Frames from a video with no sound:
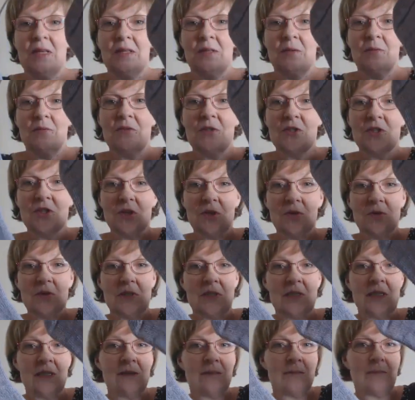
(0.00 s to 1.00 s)
made them for
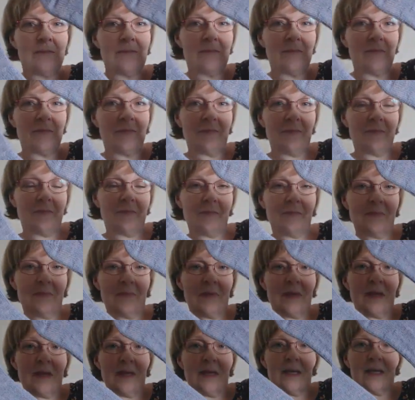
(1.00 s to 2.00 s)
Jodie,
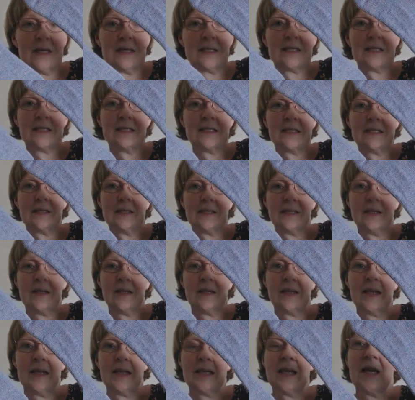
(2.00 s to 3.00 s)
and
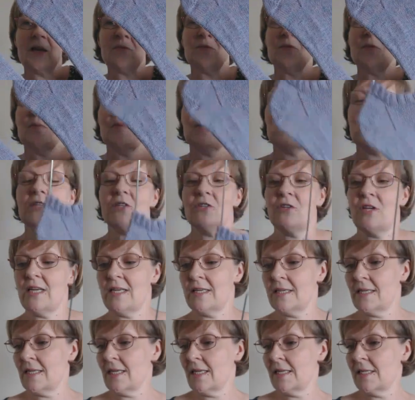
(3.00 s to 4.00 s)
I haven't made
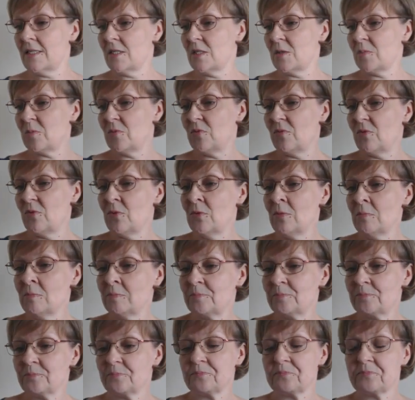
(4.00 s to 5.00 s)
trainer liners before,
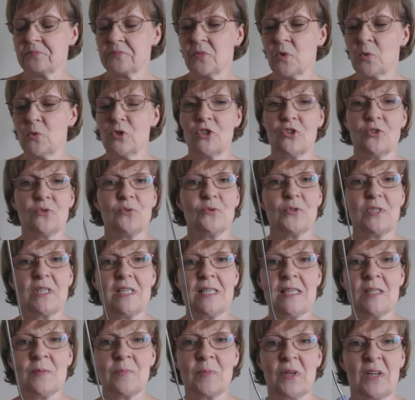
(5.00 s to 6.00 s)
or
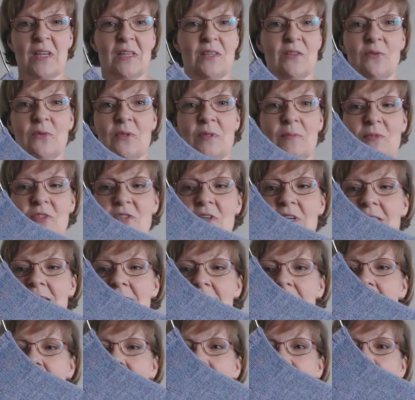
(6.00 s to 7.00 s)
shorties, but I call them
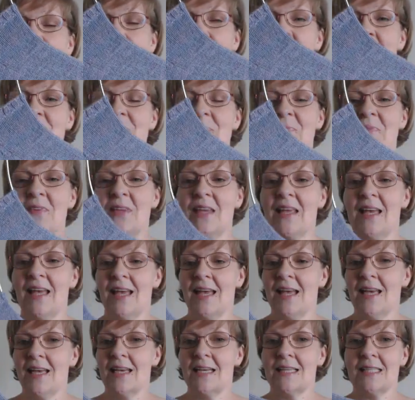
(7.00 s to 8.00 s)
trainer liners.
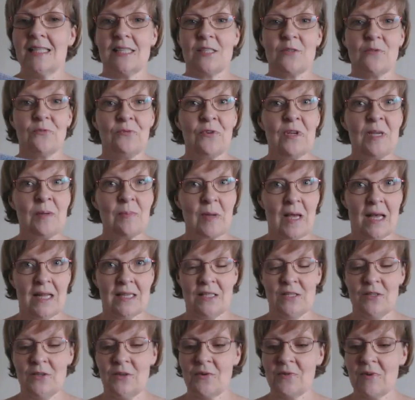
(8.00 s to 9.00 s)
And it's a free
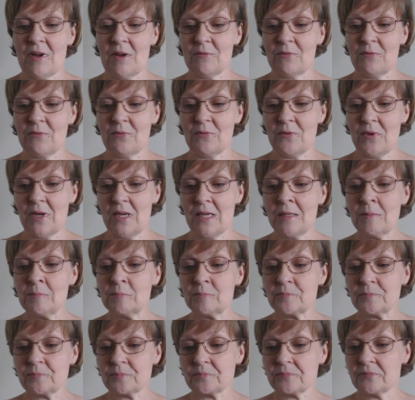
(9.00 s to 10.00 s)
pattern on
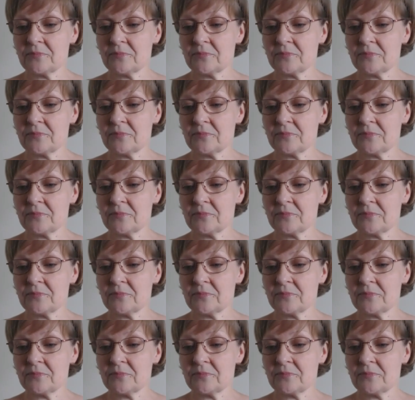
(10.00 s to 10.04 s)
Ravelry,